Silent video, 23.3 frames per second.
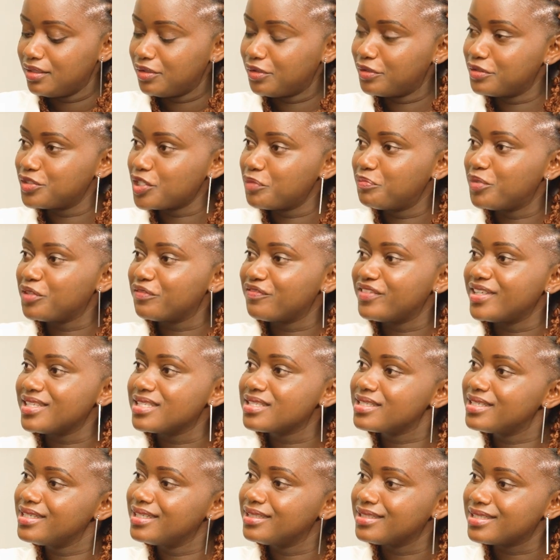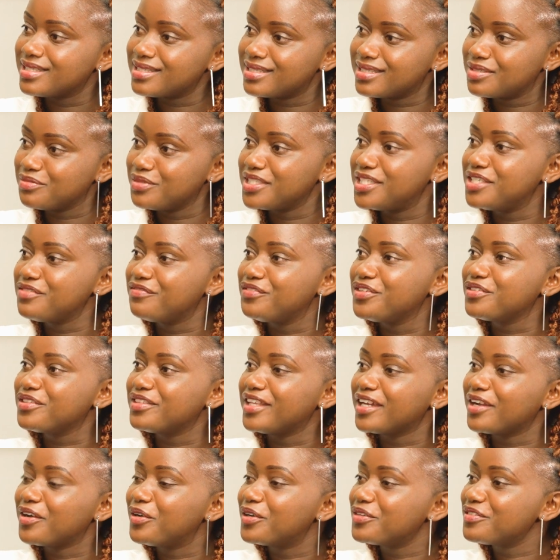On top of the skills, we give you
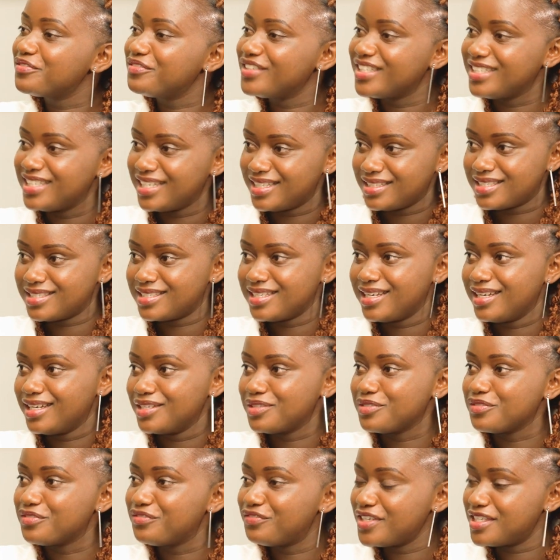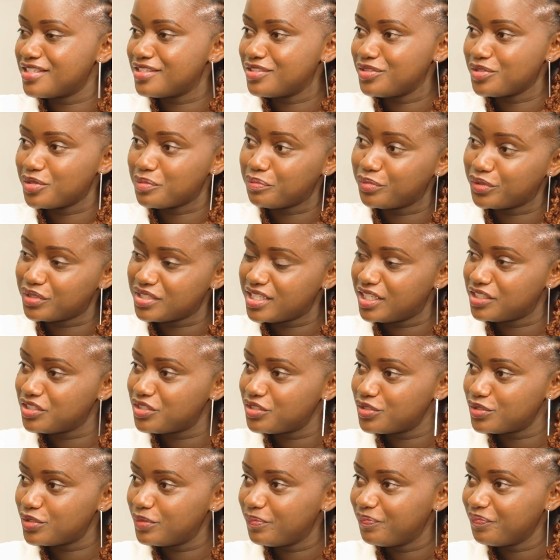the confidence to face your
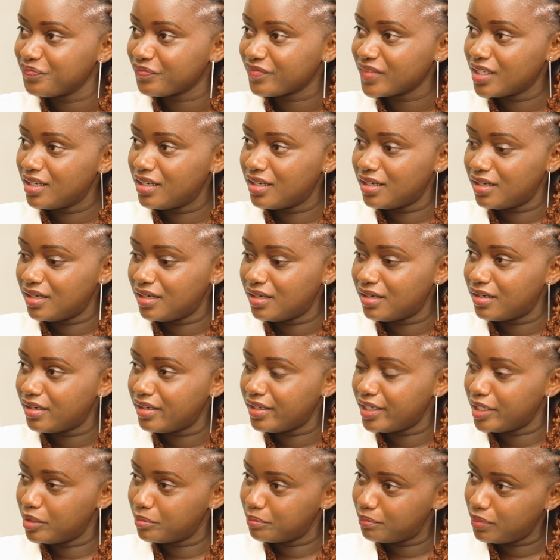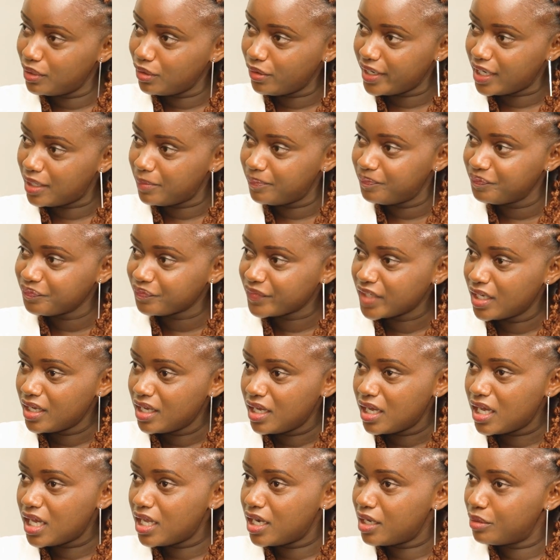potential employer.
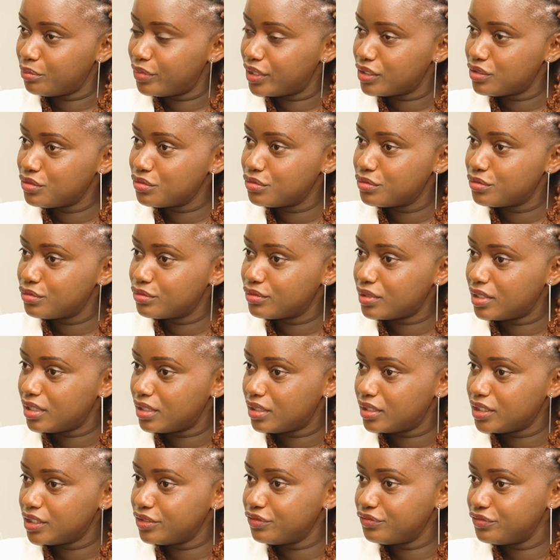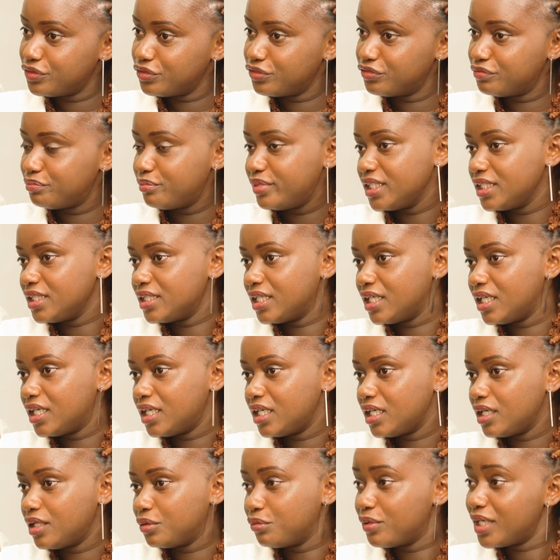And number two, if you've been
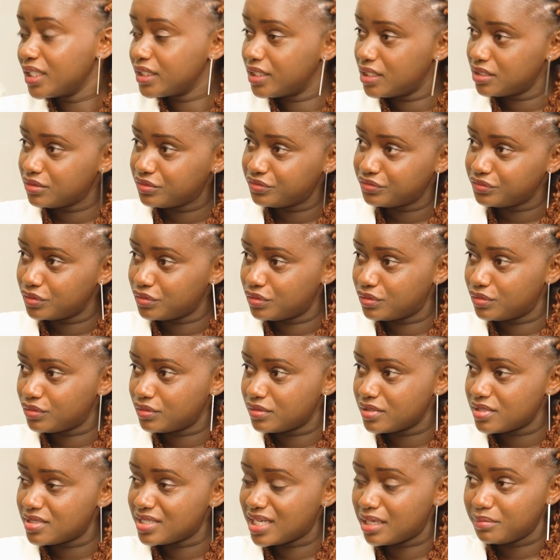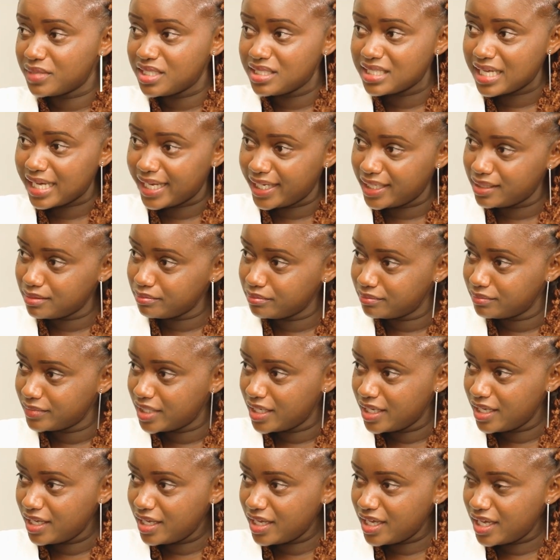working for some time
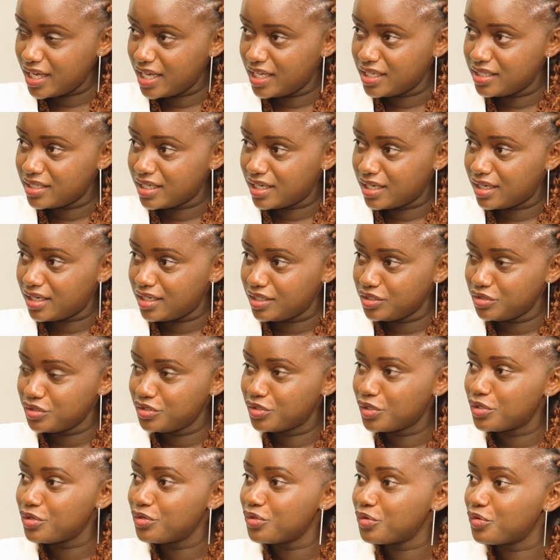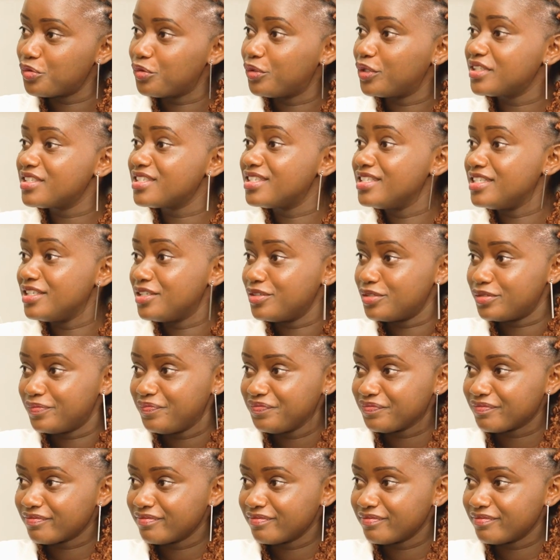and you don't know what's new,